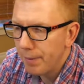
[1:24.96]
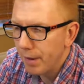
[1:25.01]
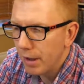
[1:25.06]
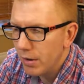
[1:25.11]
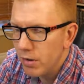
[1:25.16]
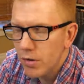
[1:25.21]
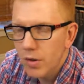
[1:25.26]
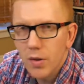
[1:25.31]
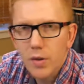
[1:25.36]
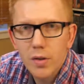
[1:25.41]

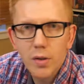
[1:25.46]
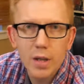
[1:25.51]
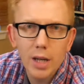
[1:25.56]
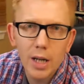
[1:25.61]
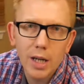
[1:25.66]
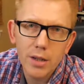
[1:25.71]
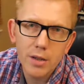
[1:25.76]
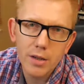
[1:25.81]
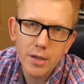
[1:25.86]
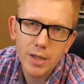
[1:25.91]
It's
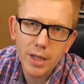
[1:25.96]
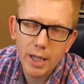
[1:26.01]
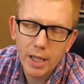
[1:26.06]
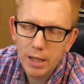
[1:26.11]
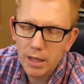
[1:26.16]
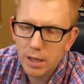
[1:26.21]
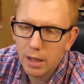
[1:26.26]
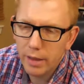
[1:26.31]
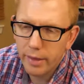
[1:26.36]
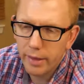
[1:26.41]

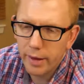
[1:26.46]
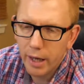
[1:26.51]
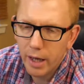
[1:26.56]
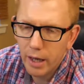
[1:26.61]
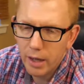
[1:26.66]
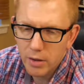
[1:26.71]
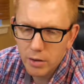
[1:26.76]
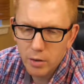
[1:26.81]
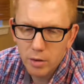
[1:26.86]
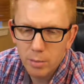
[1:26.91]
stated
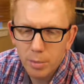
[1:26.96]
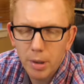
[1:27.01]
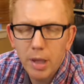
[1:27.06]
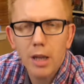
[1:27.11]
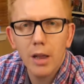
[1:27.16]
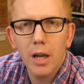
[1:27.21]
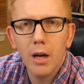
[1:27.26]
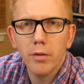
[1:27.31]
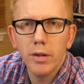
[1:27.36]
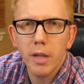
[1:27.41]
that it's going to be
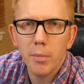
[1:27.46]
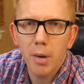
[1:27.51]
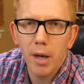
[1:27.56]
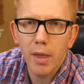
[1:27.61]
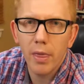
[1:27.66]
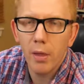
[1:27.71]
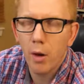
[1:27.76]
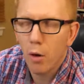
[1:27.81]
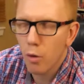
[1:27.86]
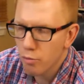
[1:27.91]
cloudy
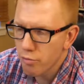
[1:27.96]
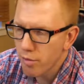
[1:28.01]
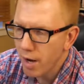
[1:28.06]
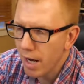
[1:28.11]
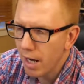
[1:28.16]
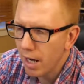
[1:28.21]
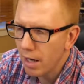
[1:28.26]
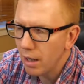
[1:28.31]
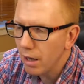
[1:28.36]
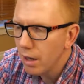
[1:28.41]
but no
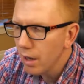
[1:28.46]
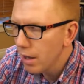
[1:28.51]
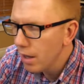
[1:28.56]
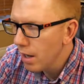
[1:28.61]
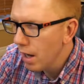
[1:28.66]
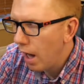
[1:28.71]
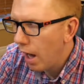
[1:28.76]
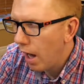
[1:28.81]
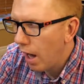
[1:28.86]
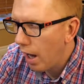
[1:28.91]
rain.
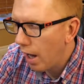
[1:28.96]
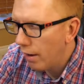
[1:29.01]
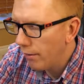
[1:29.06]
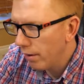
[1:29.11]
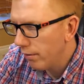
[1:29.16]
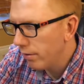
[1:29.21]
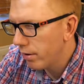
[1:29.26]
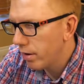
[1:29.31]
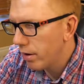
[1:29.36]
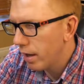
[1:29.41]

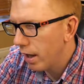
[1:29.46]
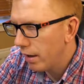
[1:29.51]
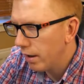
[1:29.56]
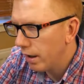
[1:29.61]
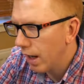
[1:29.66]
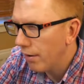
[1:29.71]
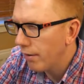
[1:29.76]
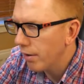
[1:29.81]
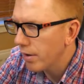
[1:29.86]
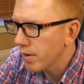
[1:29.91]
However, in
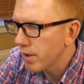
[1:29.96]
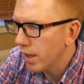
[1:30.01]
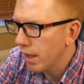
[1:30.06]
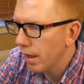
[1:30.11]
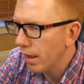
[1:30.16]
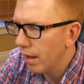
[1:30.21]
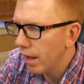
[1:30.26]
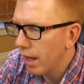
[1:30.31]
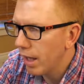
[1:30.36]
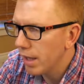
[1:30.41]
having
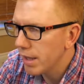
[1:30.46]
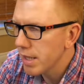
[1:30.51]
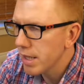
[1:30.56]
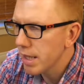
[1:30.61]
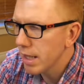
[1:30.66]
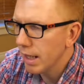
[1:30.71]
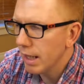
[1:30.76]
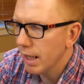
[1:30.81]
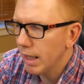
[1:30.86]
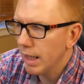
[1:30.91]
said that,
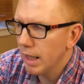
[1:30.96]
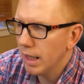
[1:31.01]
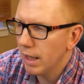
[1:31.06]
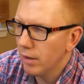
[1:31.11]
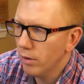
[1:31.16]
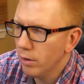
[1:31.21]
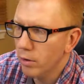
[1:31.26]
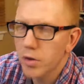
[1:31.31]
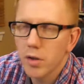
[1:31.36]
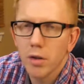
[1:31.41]

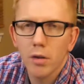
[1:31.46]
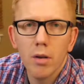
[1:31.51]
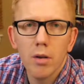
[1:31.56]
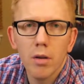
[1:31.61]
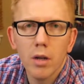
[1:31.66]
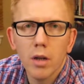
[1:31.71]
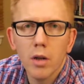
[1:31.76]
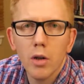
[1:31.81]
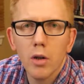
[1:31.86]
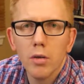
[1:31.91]
not so
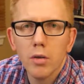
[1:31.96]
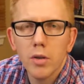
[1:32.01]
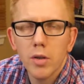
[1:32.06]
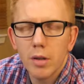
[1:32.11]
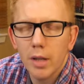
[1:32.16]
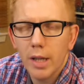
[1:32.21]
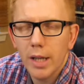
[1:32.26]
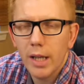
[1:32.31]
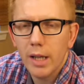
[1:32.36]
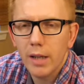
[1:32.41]
long ago
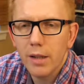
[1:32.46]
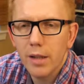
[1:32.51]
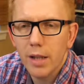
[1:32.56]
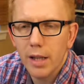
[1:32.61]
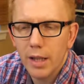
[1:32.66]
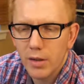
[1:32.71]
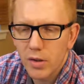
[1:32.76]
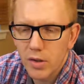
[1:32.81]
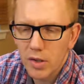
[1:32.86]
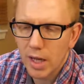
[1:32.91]
tonight
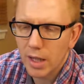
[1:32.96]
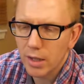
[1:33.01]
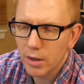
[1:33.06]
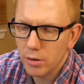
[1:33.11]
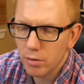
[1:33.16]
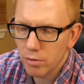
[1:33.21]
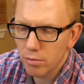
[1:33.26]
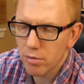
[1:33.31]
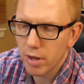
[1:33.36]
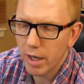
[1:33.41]
it
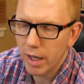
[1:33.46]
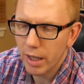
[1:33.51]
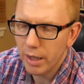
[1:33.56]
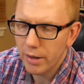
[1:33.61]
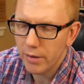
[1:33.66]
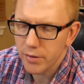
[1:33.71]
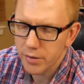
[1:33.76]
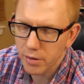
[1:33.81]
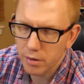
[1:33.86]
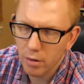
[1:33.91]
started to
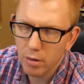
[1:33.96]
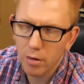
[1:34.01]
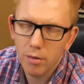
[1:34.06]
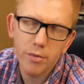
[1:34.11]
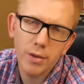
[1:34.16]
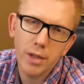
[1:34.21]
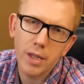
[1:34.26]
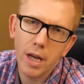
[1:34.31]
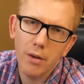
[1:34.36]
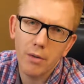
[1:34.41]
rain, so
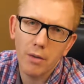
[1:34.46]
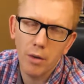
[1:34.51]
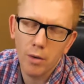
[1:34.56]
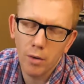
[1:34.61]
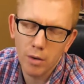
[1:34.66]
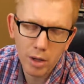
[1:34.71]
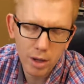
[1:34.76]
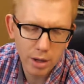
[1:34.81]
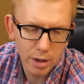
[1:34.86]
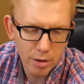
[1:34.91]
hopefully that will
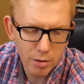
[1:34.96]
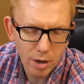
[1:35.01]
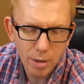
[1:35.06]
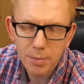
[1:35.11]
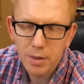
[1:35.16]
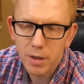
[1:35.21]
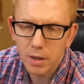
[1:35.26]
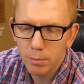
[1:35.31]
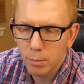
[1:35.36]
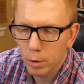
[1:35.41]
all clear
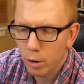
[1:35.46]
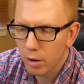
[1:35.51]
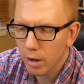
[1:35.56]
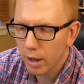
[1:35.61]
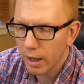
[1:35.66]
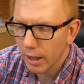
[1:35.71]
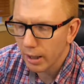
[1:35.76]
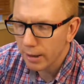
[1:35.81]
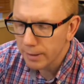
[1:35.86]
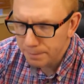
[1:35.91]
up till
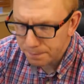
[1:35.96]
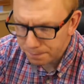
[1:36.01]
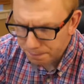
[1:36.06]
morning.